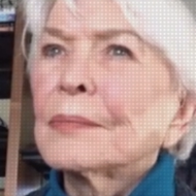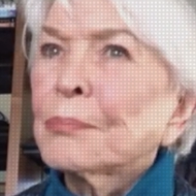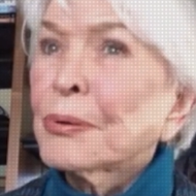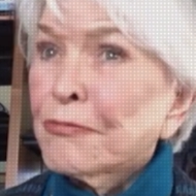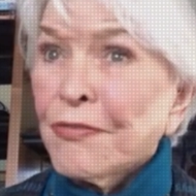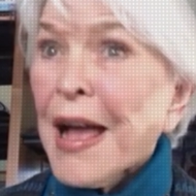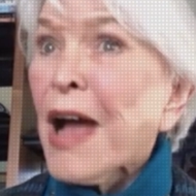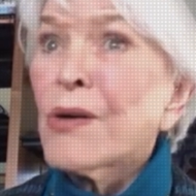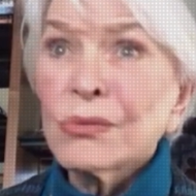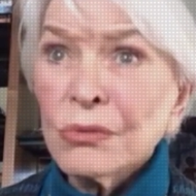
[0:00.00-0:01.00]

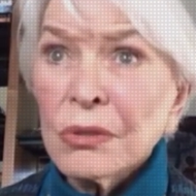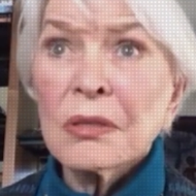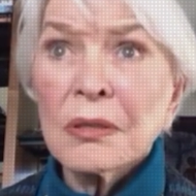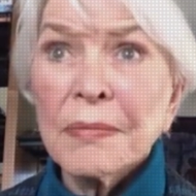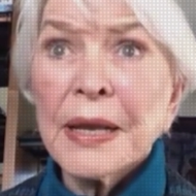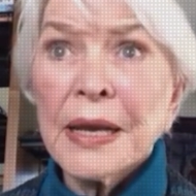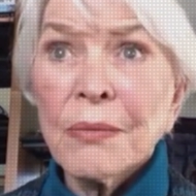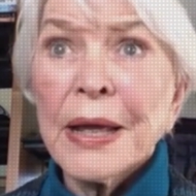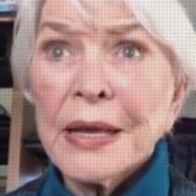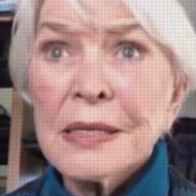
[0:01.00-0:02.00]
profound in many
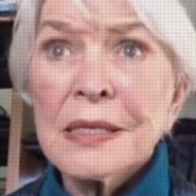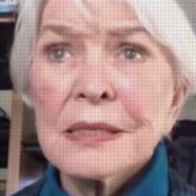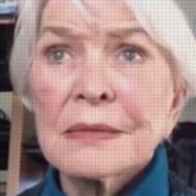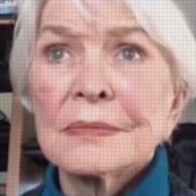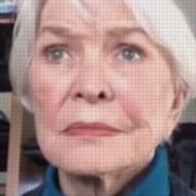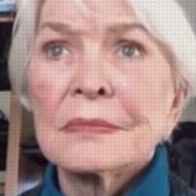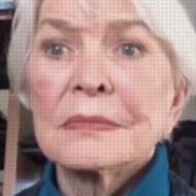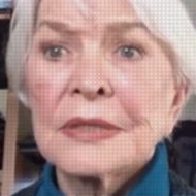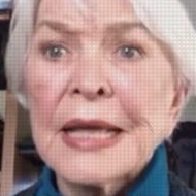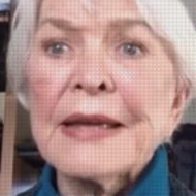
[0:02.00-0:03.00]
ways
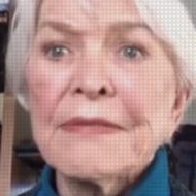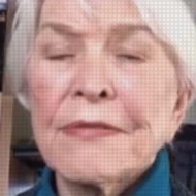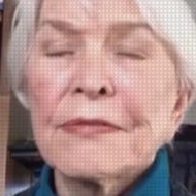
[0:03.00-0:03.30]
life.